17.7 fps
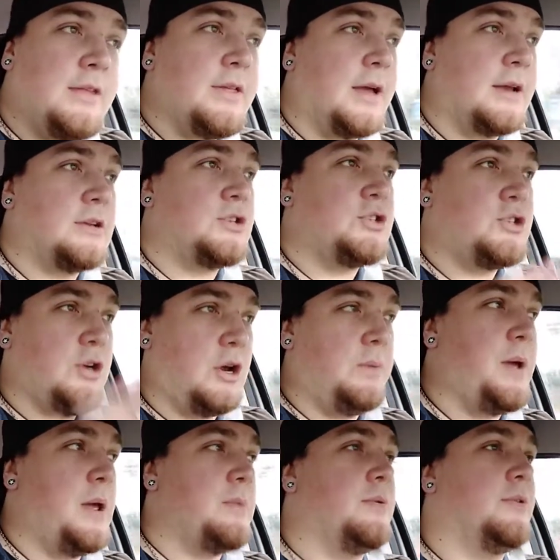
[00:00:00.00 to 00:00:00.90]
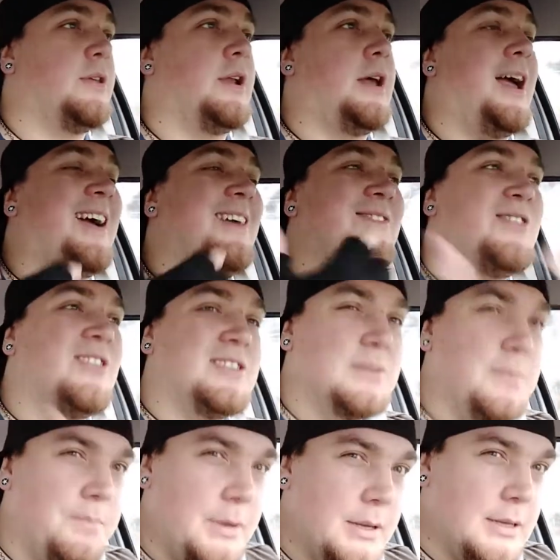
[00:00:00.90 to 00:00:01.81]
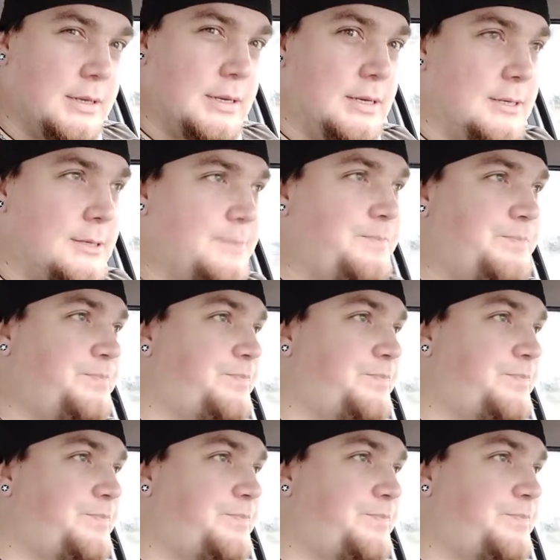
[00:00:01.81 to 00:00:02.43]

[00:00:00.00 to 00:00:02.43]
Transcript: that and show people that I have those abilities.